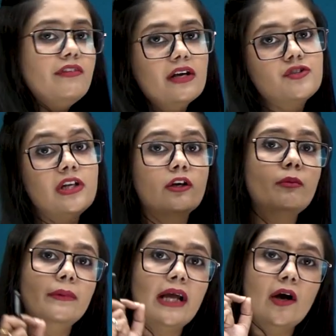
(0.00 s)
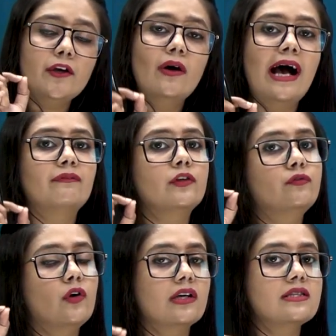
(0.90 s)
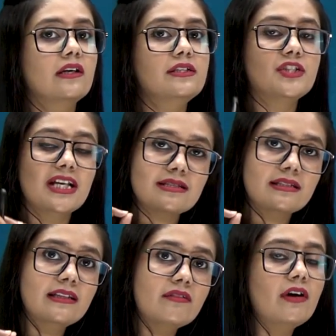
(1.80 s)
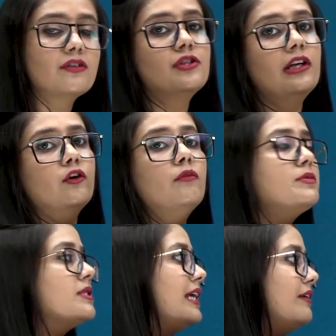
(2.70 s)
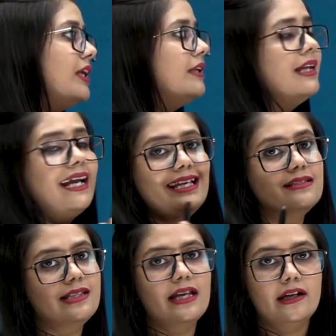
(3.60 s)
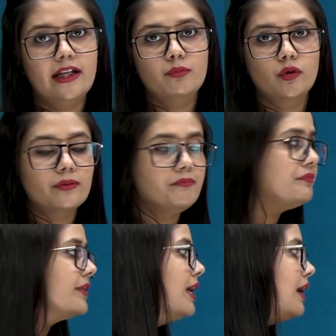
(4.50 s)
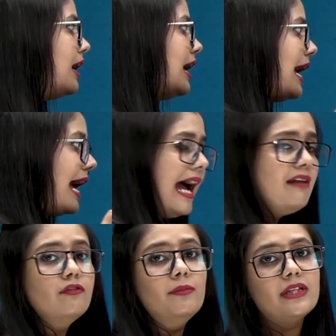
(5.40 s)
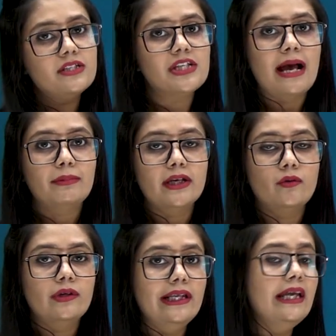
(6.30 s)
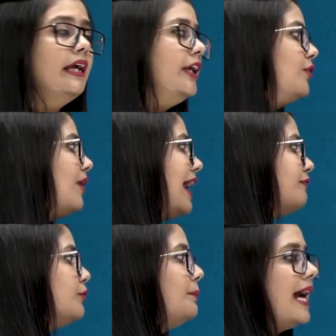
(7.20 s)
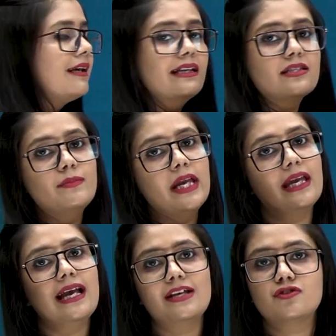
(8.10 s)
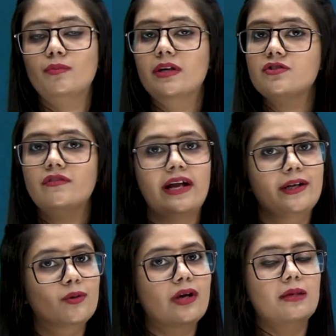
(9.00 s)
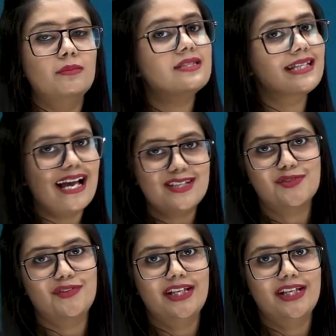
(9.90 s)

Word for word: functional group. Now you have to focus on just the functional groups given in the N C E R T book. And from this chapter only, you have to practice making isomers of hydrocarbons as